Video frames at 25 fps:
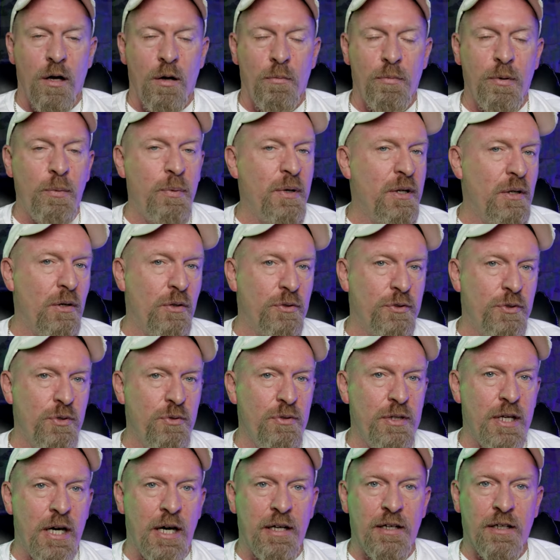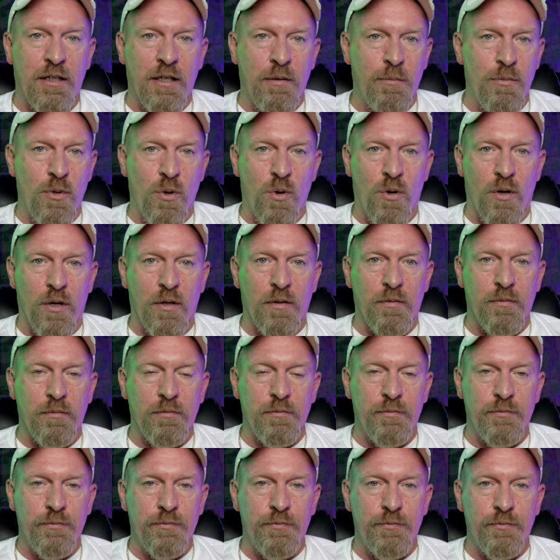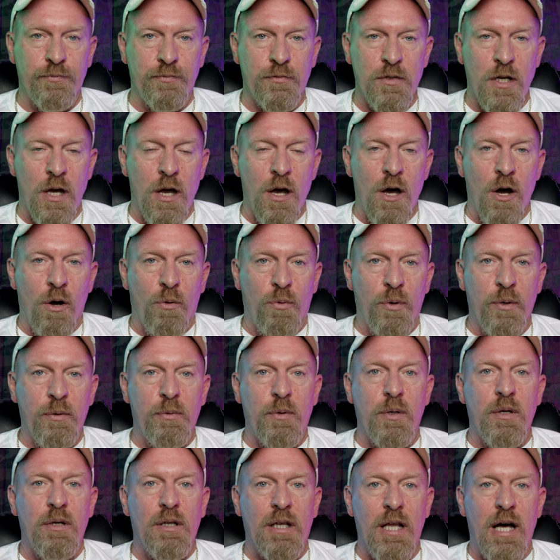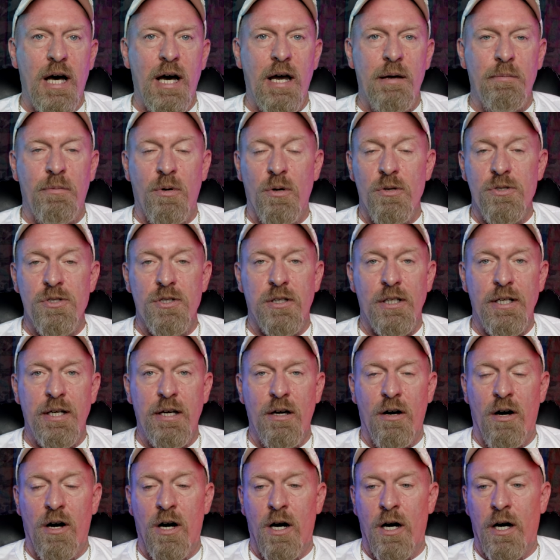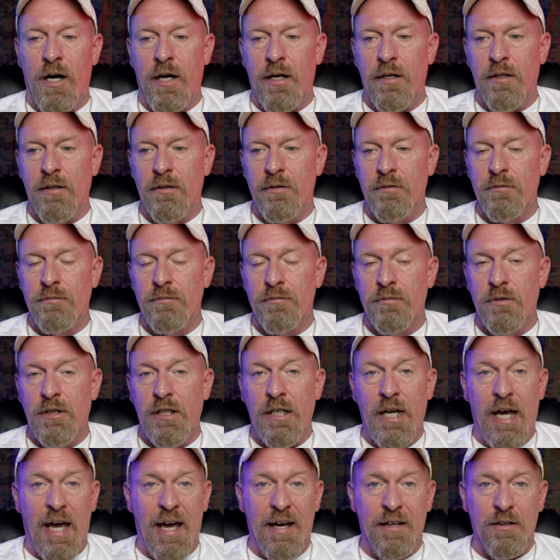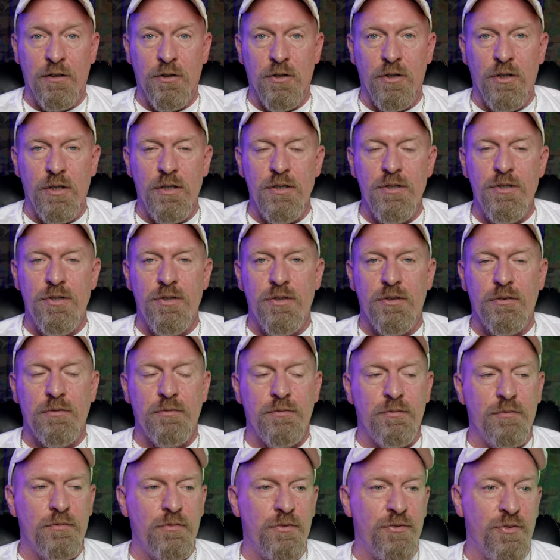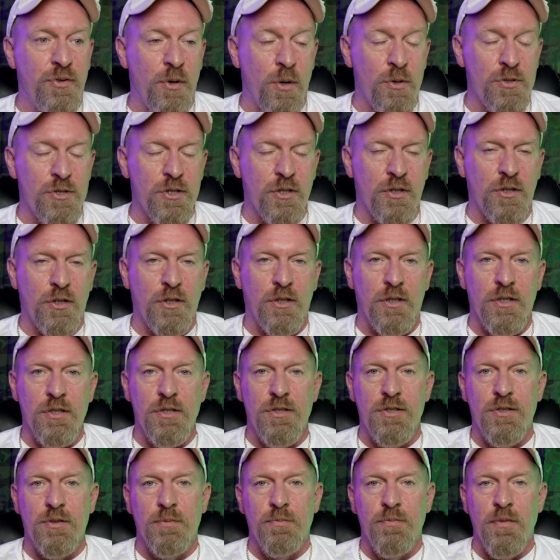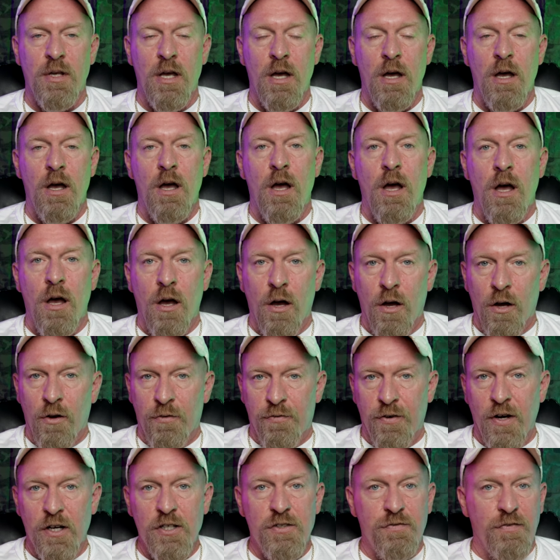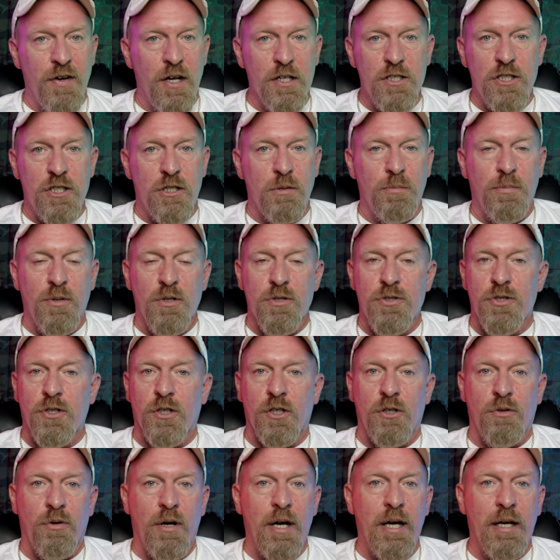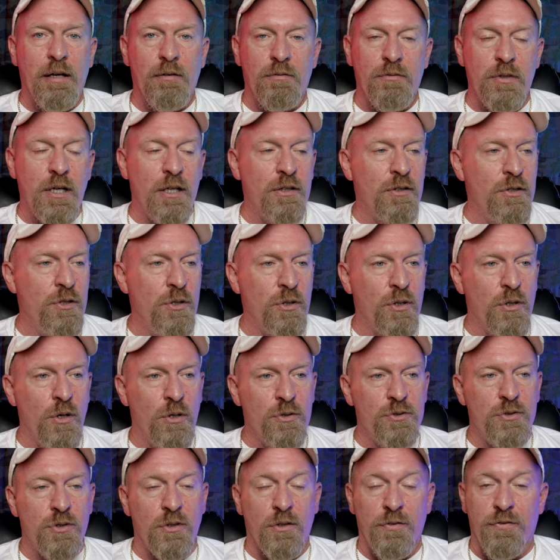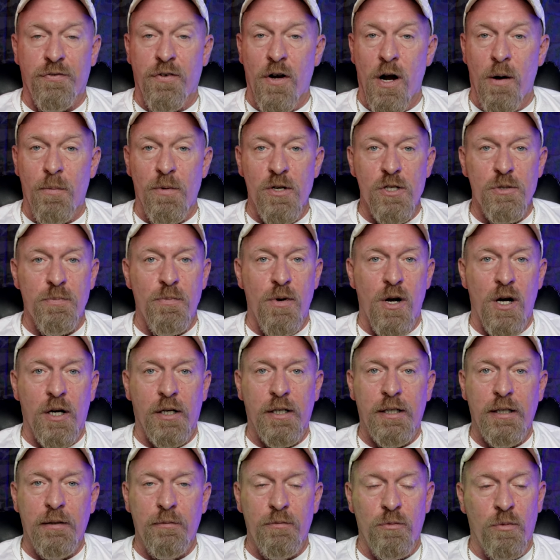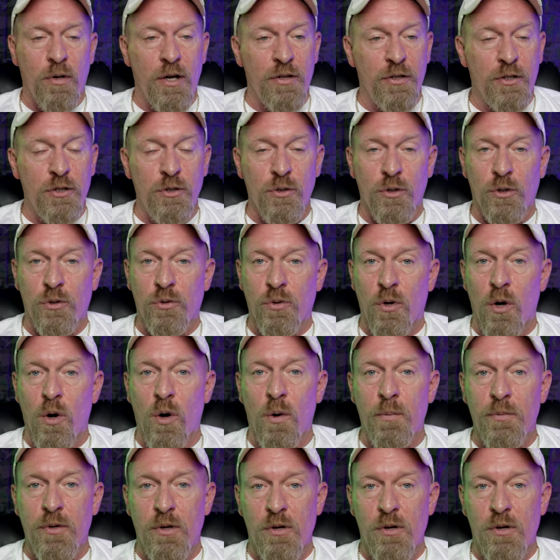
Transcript: But we don't do that anymore. We rely mostly on canned goods, frozen goods. Fresh vegetables are great, whether you go to a farmer's market, whether you grow them